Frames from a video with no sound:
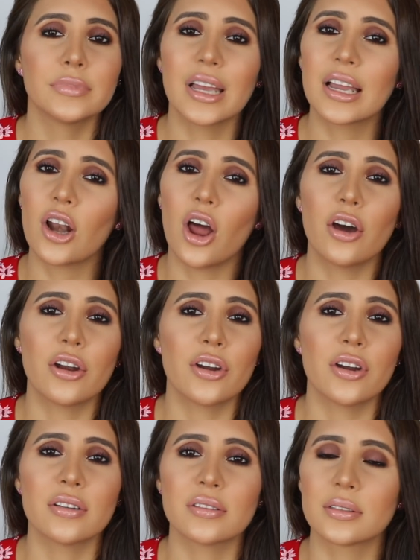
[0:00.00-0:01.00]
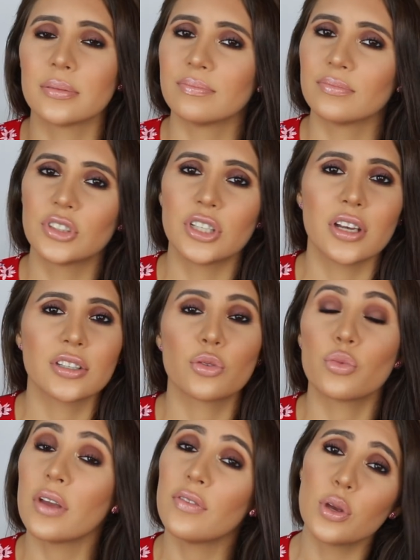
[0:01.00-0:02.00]
declutters, just
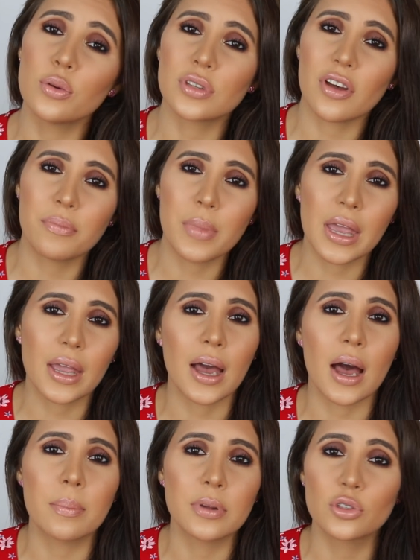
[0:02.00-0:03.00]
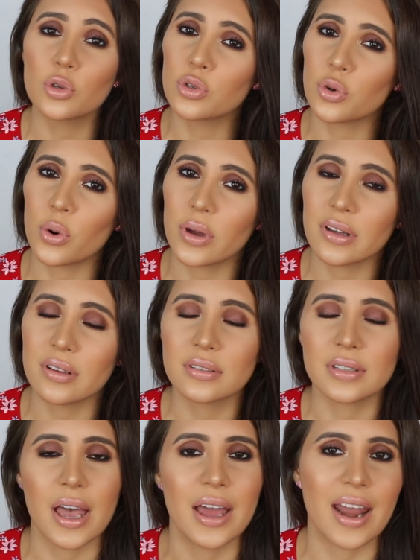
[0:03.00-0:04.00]
reviews of makeup,
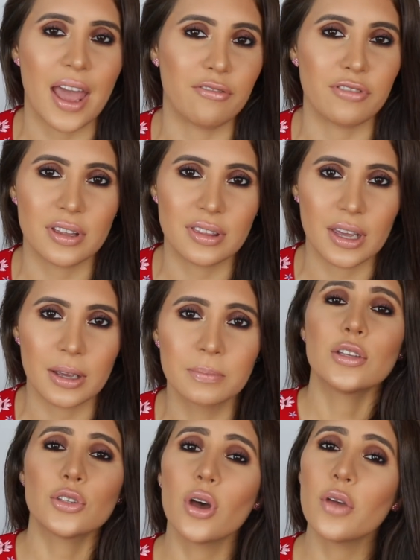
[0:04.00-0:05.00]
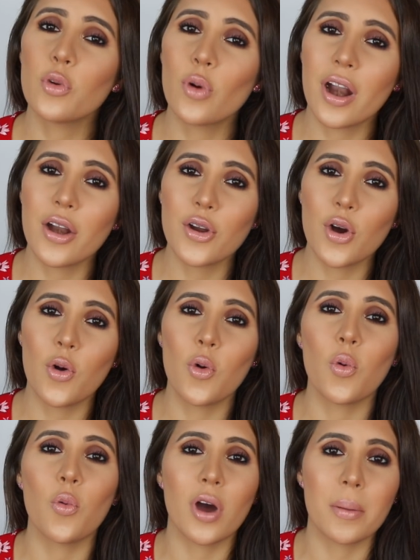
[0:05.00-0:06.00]
tutorials, and everything. So if you want to
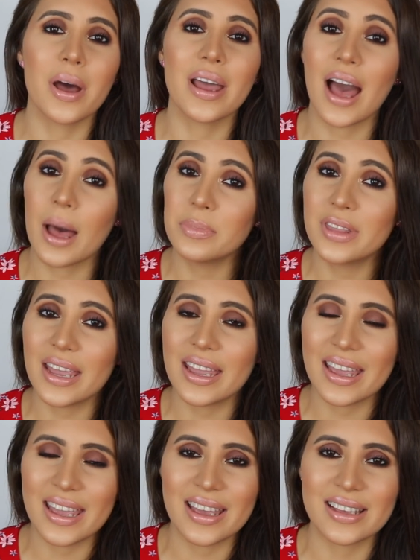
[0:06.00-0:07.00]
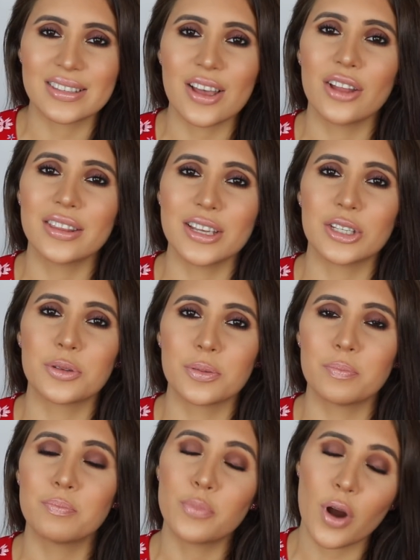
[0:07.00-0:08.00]
know what my update is on this
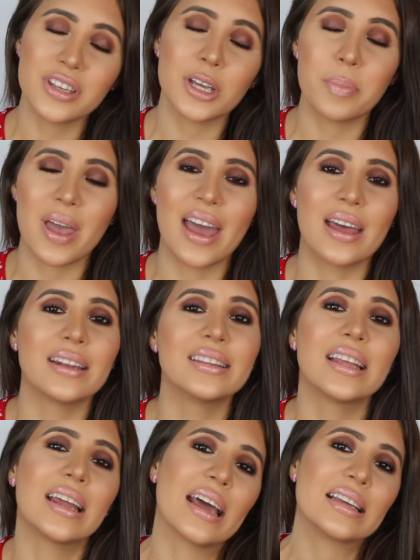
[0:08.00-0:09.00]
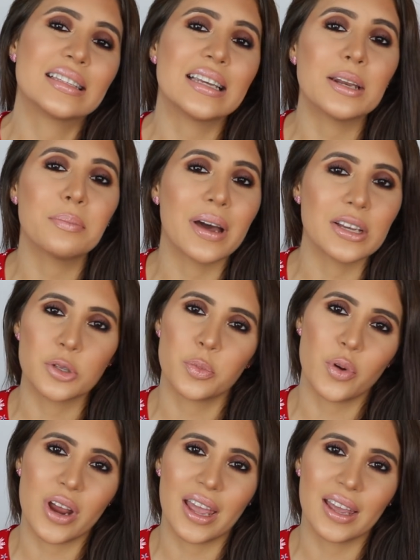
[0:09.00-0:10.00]
project pan, the 19 by
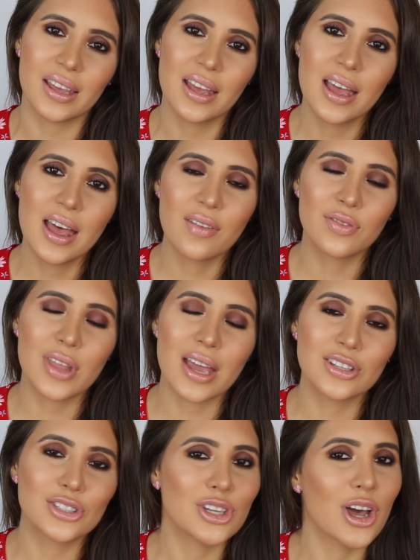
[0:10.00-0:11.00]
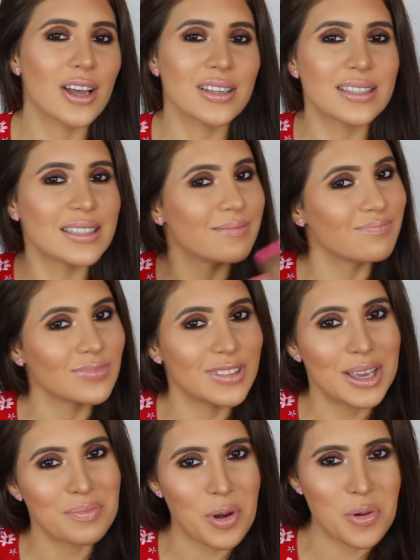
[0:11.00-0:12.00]
Spring, then just
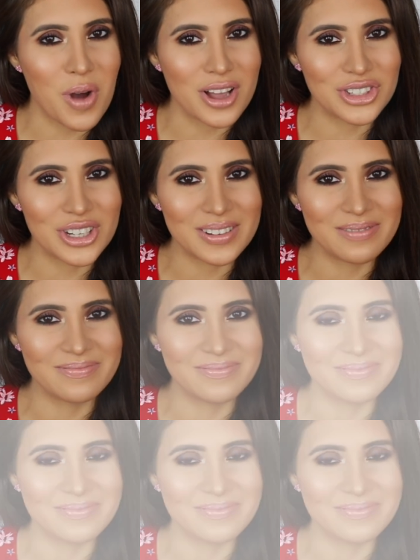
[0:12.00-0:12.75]
keep on watching.